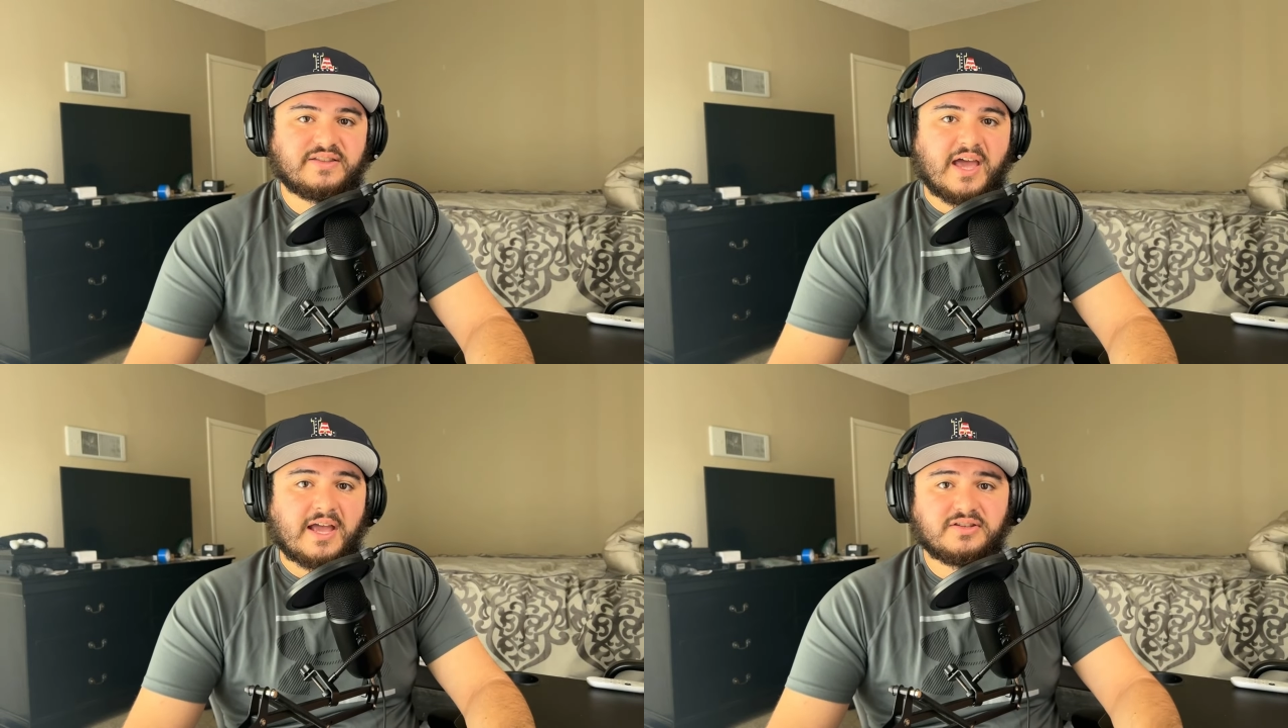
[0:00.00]

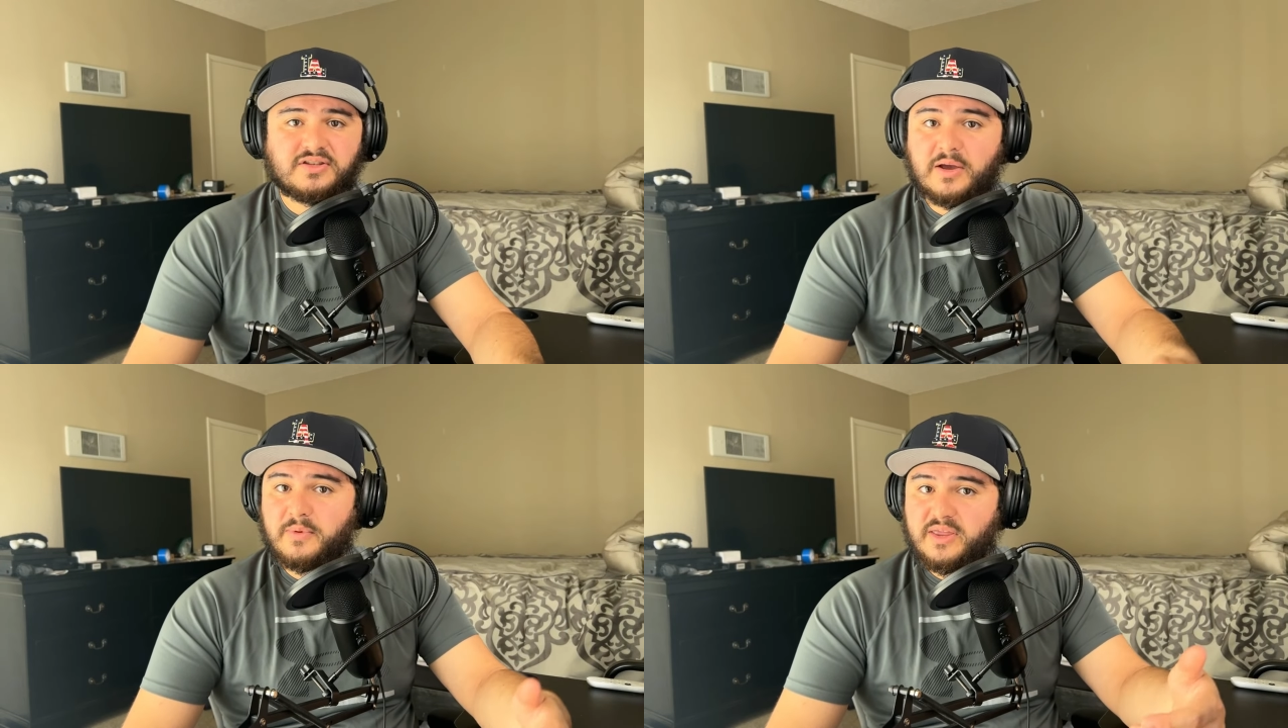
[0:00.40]
that so
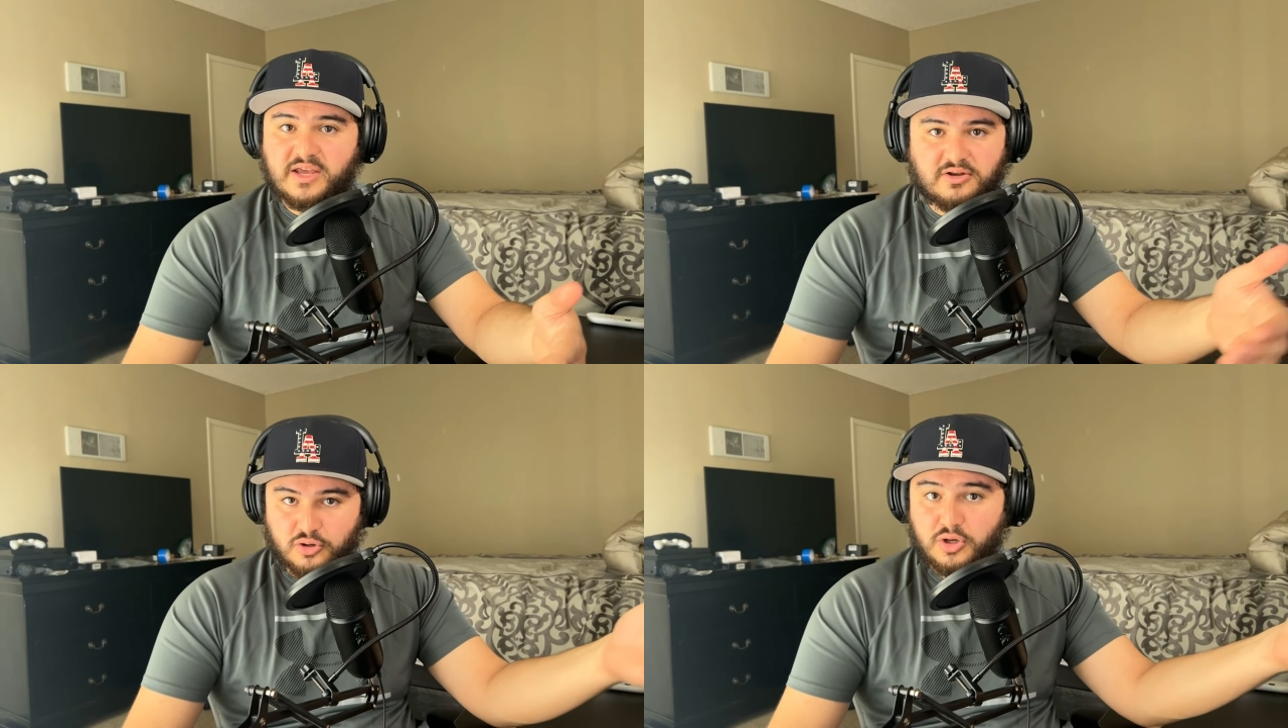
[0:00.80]
that way
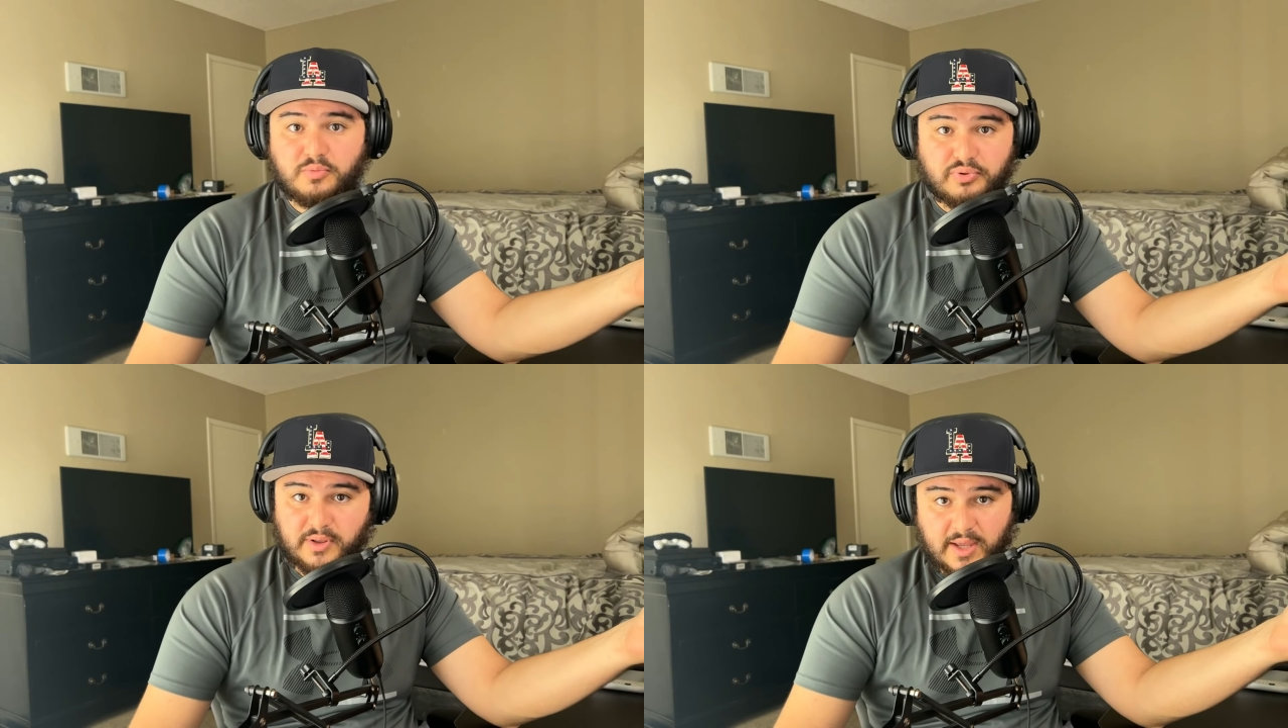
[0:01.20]
they
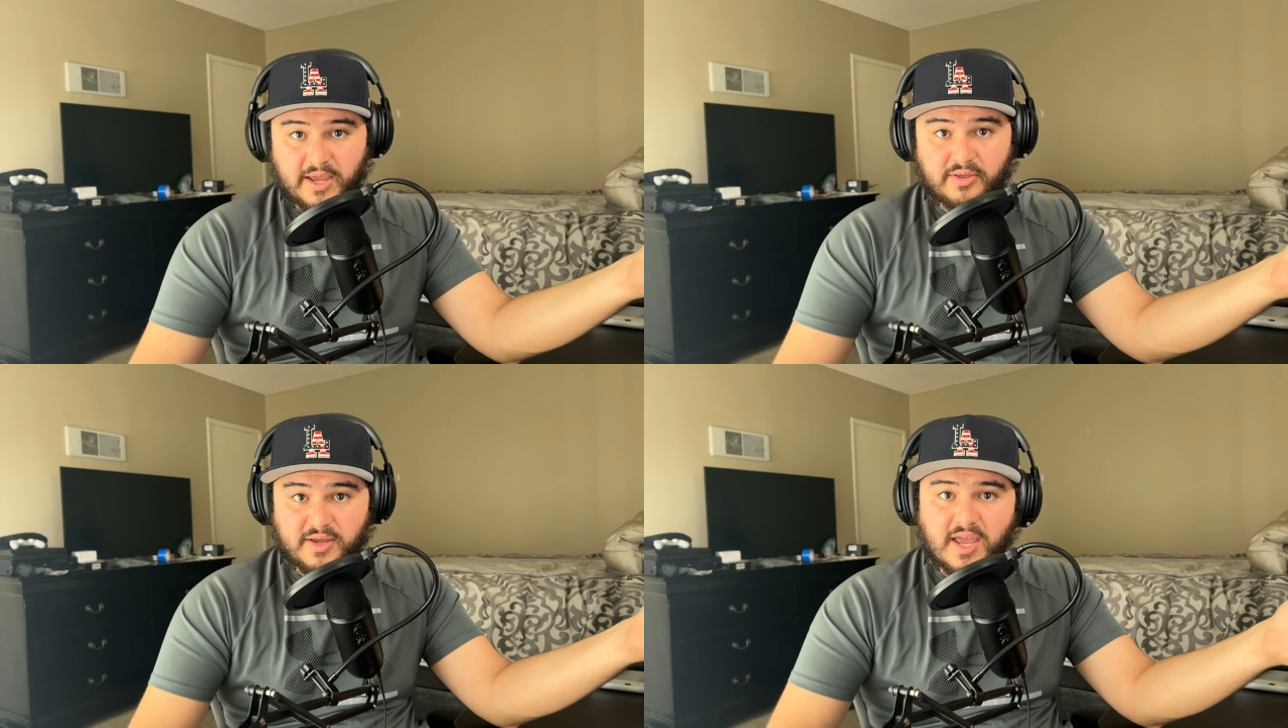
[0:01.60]
could play
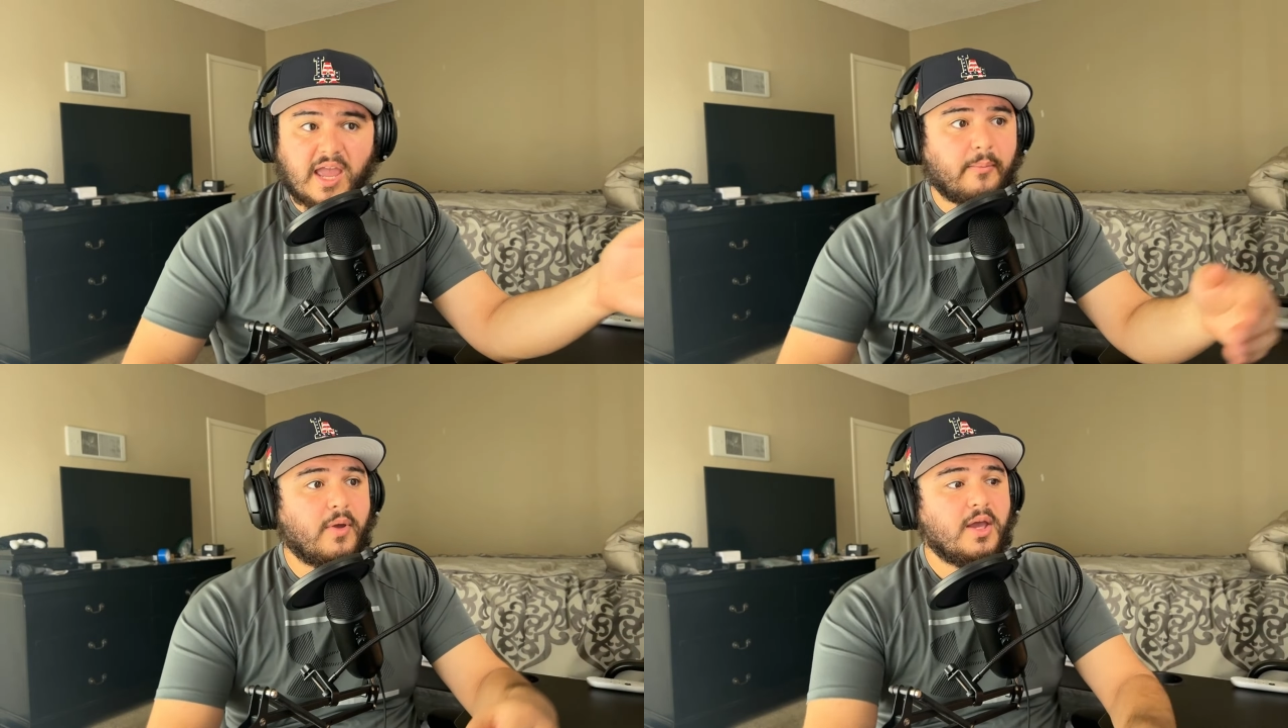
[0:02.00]
the
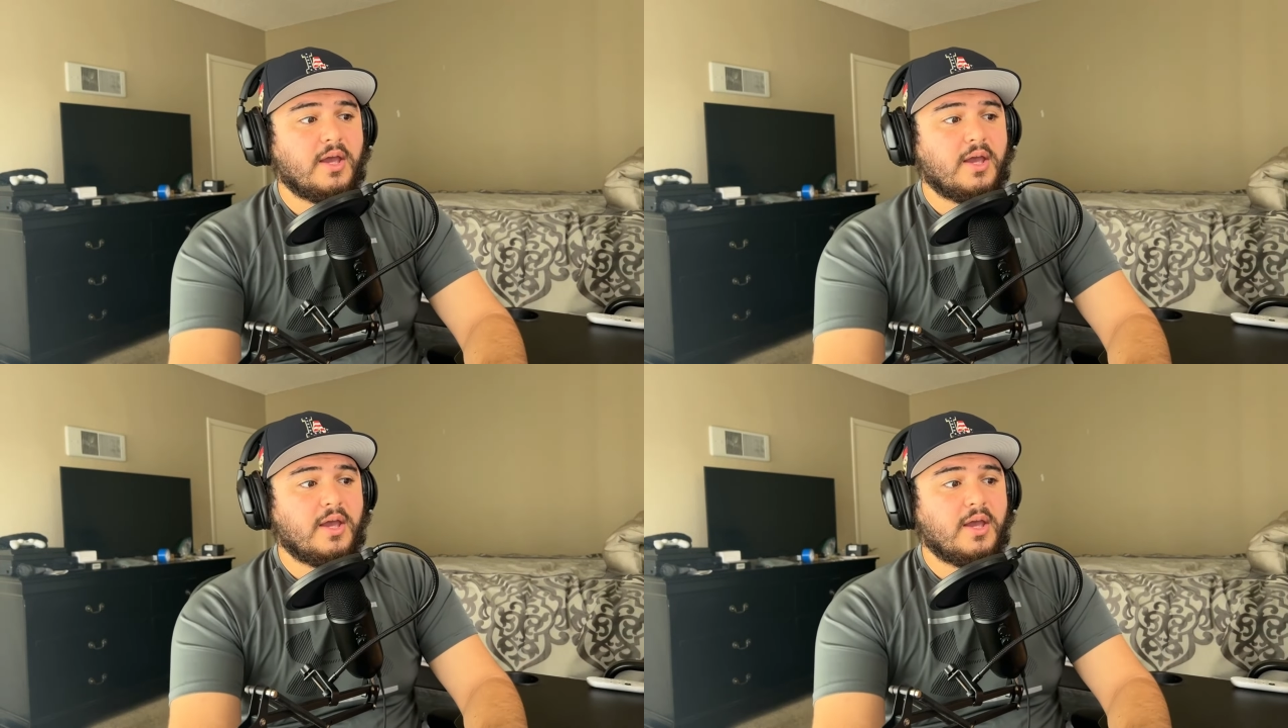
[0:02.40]
game,